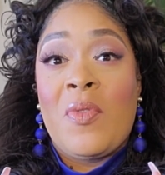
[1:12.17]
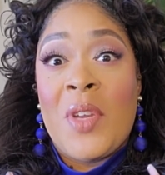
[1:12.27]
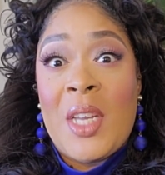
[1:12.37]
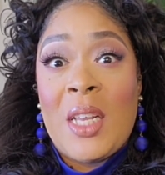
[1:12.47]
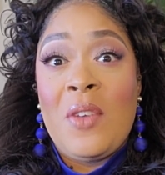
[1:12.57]

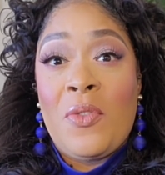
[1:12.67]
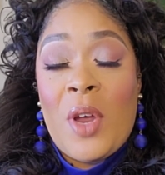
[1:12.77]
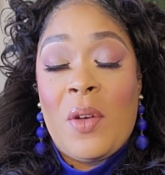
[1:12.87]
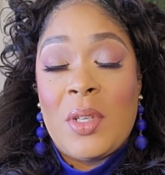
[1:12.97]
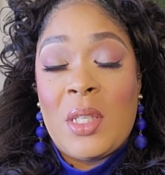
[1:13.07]
vanilla
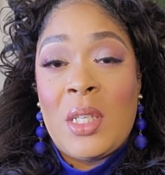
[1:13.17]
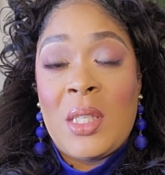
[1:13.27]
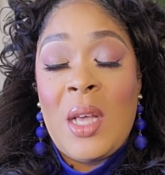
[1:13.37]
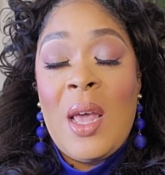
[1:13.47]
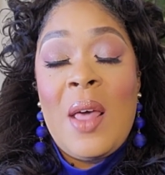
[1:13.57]

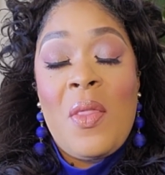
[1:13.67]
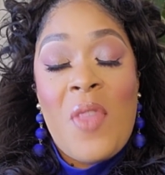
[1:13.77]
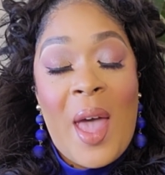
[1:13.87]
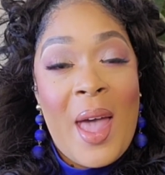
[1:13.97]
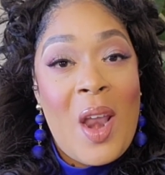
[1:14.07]
fragrances
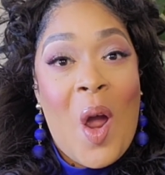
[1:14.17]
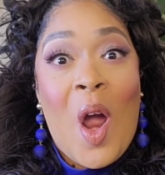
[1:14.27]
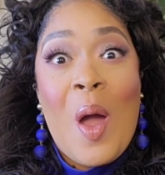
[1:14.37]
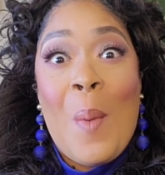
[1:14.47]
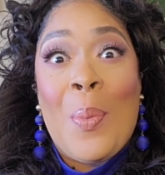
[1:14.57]
that are